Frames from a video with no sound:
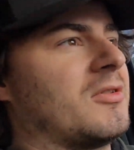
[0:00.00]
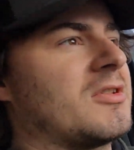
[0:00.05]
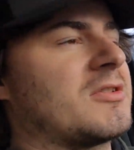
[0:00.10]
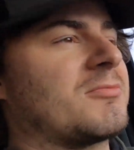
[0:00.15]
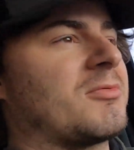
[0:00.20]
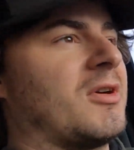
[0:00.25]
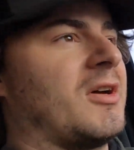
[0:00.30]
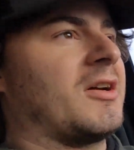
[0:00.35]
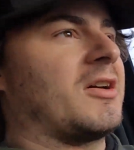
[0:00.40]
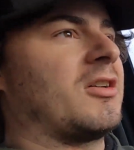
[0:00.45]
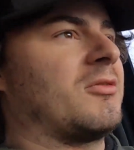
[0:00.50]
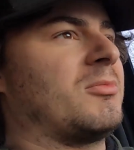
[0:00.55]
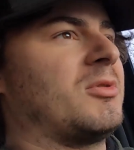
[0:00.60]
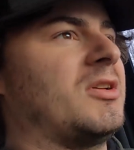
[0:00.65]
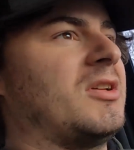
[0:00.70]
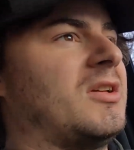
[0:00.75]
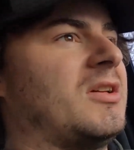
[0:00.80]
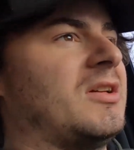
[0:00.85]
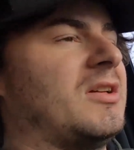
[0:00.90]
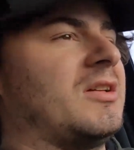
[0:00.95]
it's probably going to
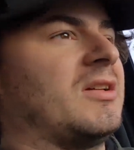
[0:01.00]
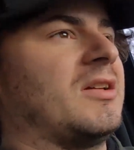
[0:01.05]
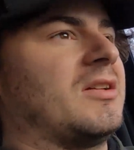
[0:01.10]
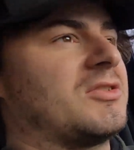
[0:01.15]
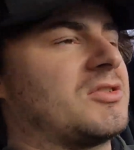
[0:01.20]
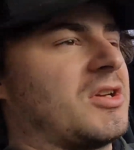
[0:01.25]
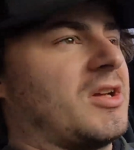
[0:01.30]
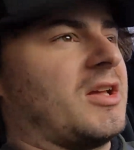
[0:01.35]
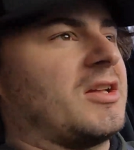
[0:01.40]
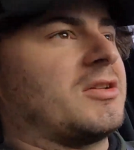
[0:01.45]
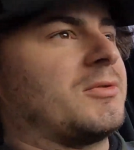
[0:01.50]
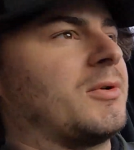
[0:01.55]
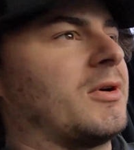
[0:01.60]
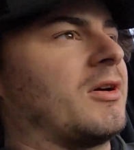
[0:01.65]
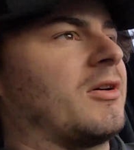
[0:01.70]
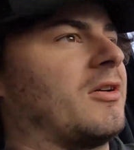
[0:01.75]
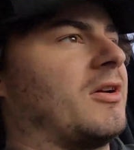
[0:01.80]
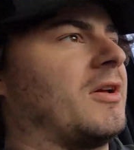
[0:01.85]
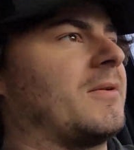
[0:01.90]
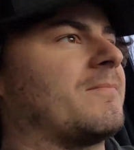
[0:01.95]
be in
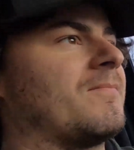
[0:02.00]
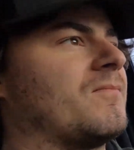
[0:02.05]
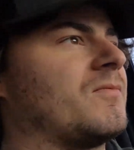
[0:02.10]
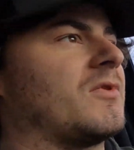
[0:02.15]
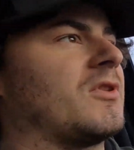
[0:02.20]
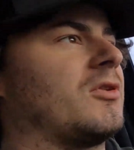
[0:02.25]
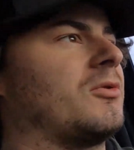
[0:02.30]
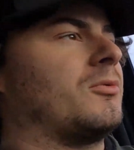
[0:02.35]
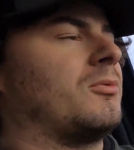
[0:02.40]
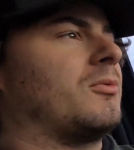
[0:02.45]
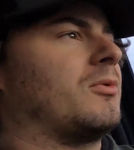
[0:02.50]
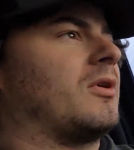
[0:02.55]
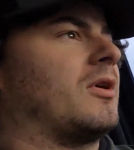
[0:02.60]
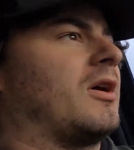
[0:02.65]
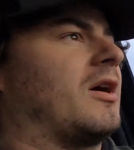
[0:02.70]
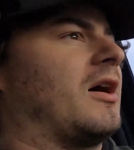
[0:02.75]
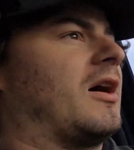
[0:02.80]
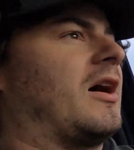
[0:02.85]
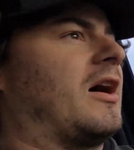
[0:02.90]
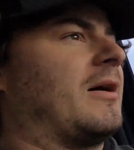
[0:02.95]
January,
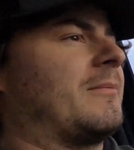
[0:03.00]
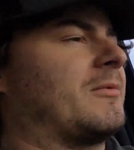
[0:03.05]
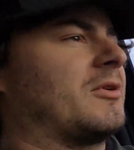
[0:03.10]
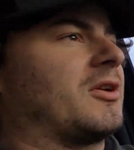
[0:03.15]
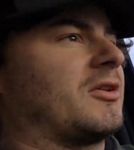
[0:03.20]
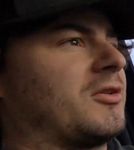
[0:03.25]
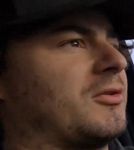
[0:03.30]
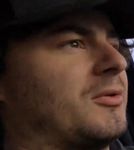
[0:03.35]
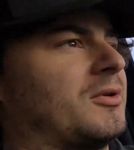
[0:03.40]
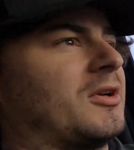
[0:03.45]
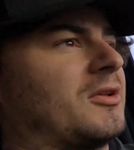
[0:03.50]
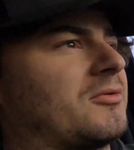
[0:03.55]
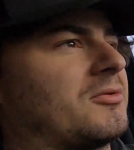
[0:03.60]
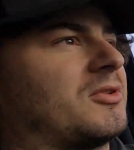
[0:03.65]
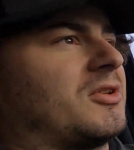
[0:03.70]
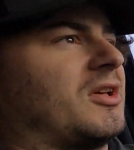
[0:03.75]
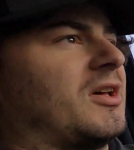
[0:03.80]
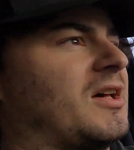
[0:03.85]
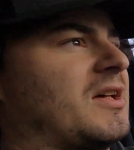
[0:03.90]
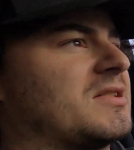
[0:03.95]
I'm going to do another
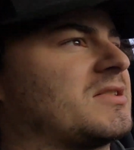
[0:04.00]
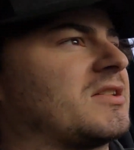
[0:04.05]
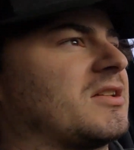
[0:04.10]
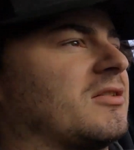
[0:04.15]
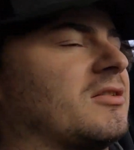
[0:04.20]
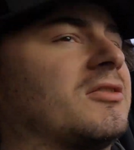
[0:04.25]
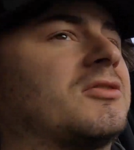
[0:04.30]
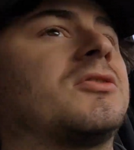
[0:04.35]
test,